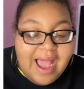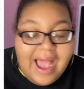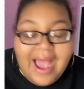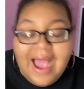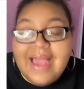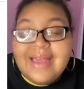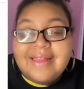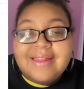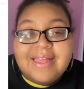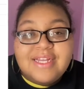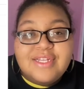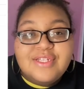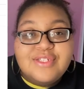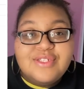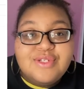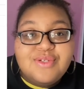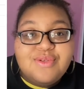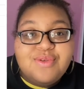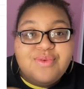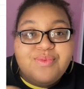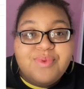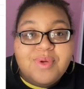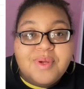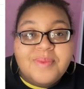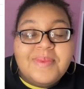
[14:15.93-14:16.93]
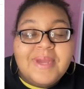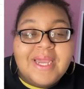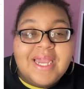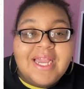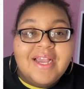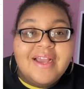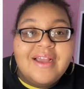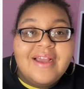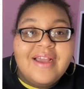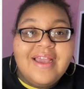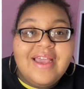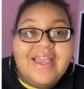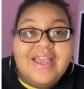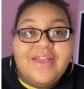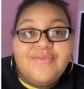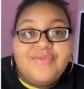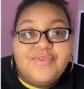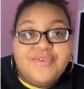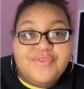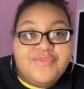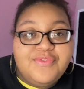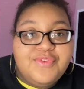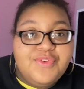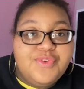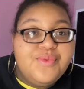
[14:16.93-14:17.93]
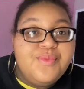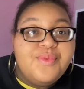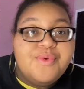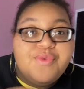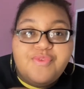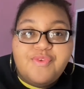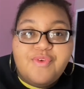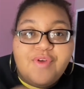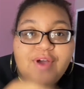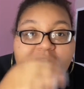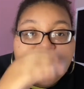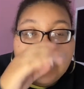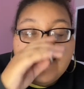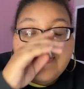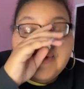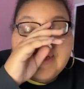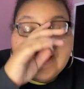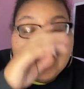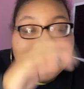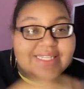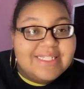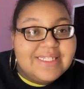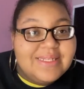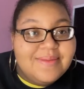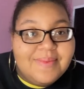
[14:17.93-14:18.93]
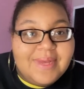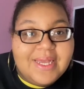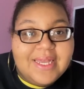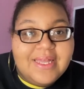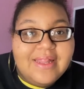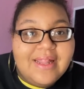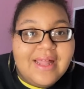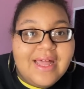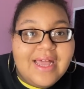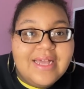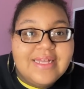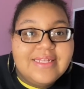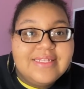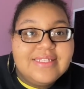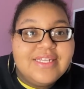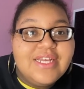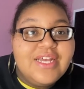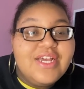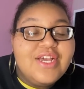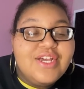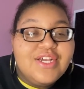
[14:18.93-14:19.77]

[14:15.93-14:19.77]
I like to prepare and review before I even get to my class.